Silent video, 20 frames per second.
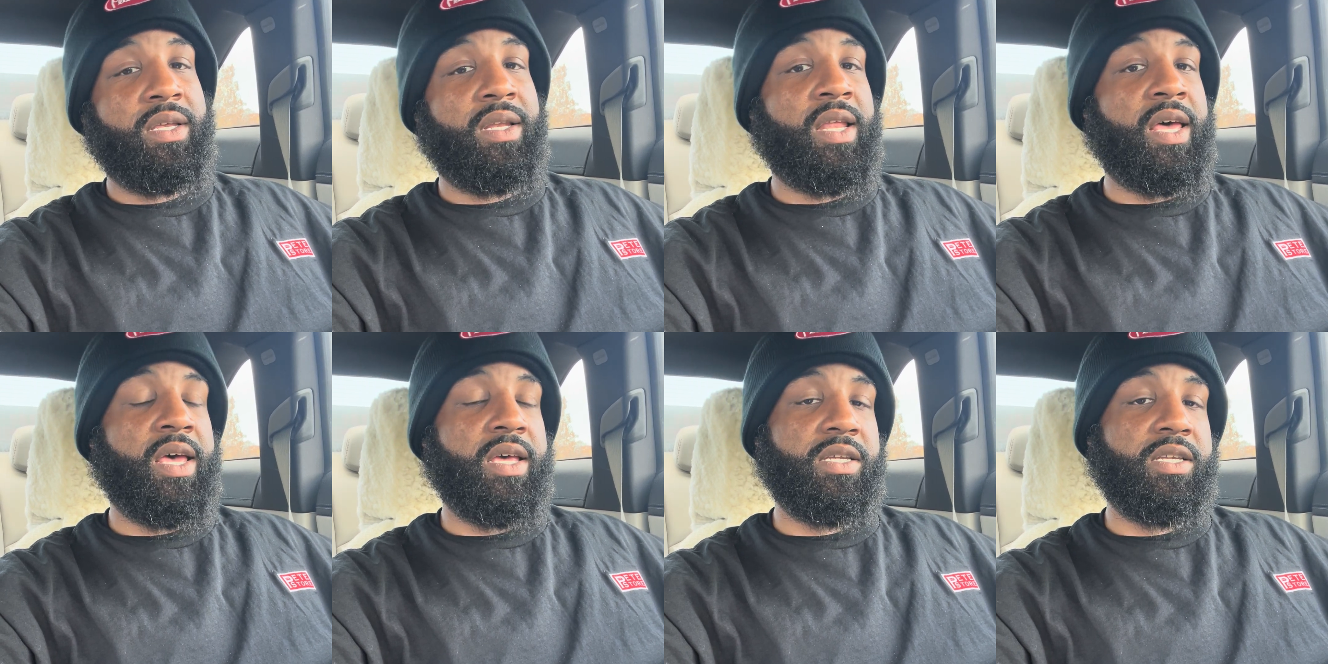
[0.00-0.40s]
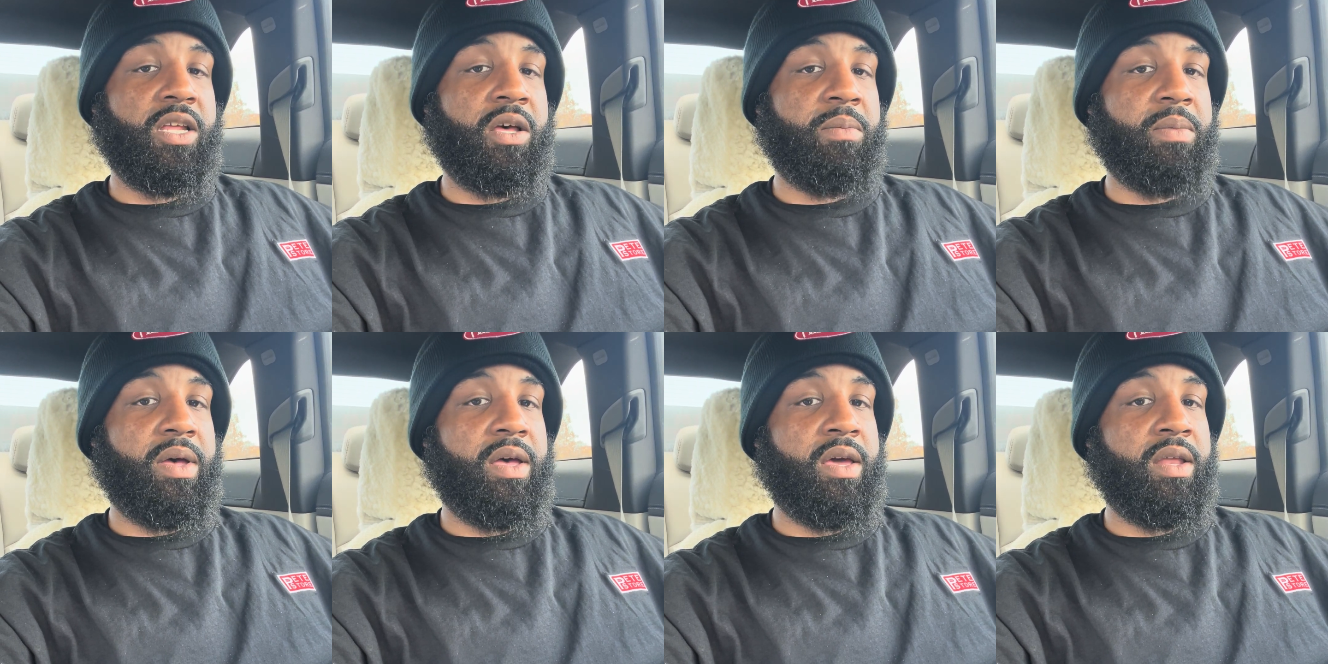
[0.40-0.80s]
Last
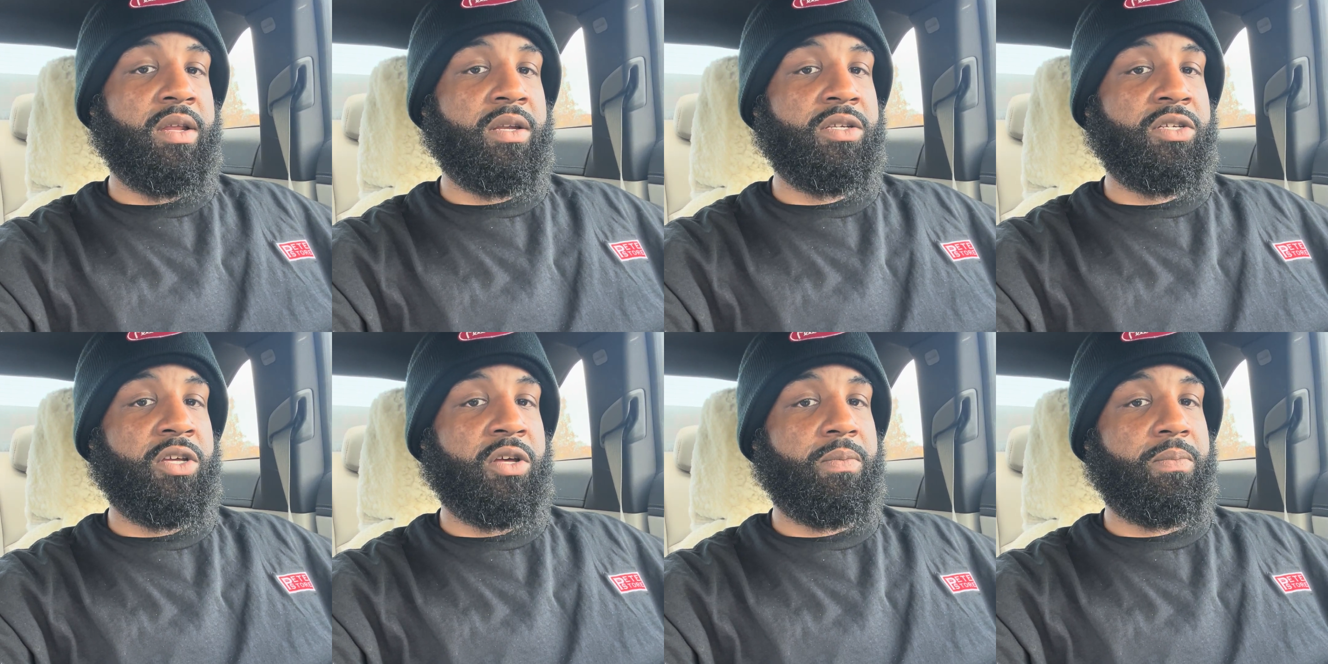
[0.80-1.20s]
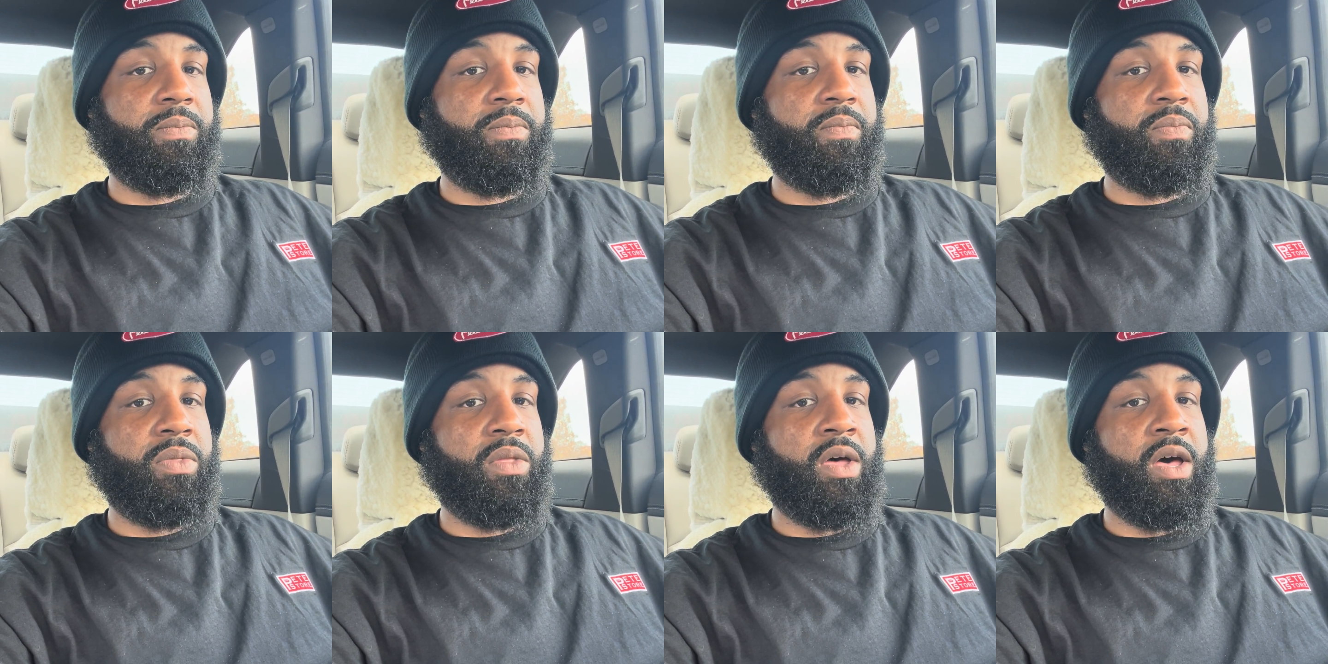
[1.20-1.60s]
time I had a jump,
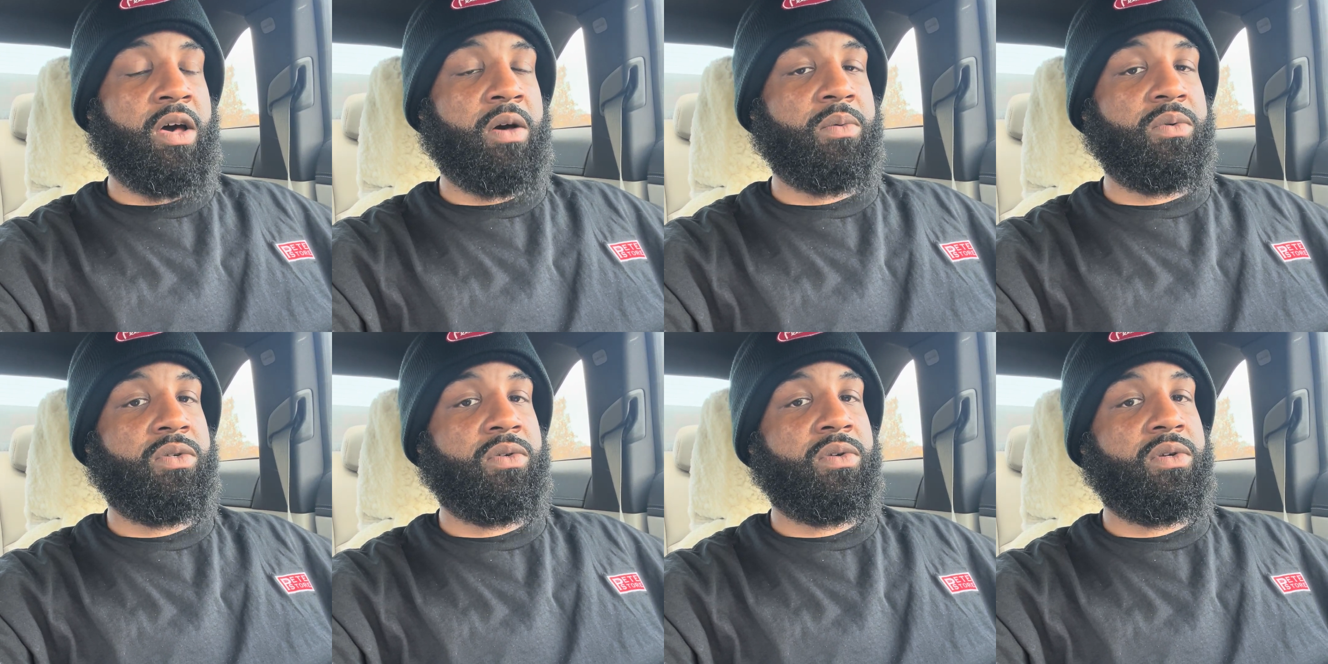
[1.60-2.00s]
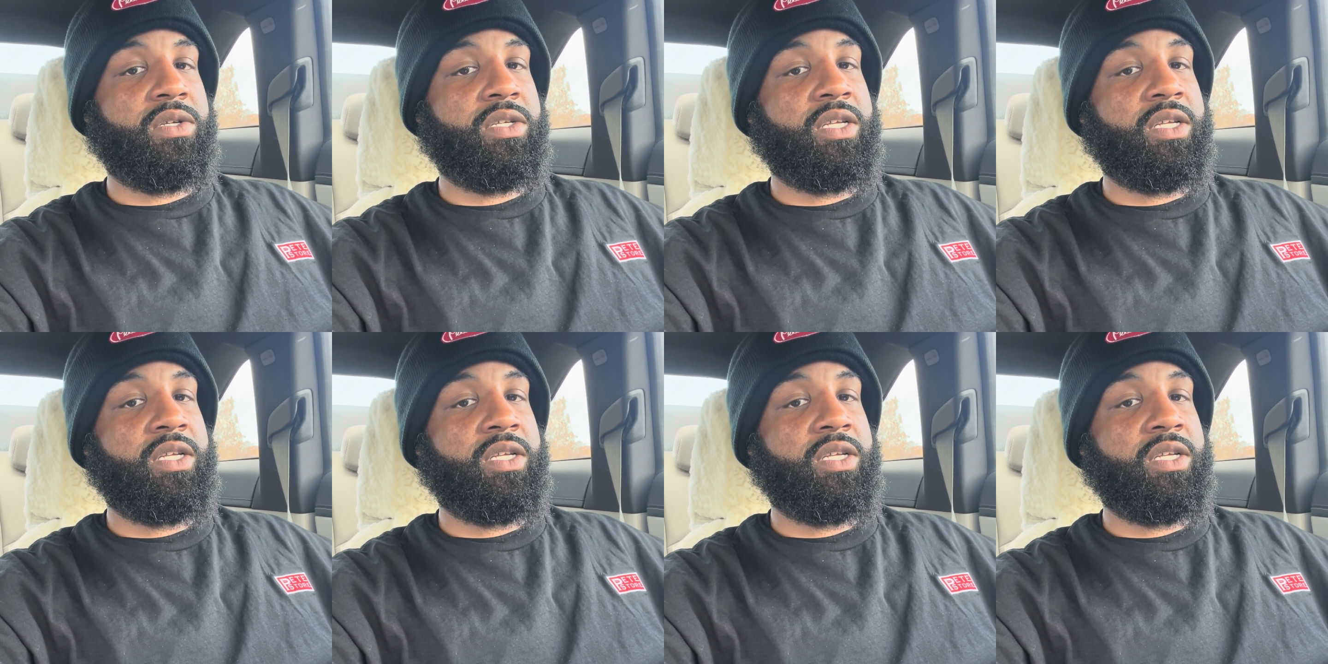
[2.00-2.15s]
I was on the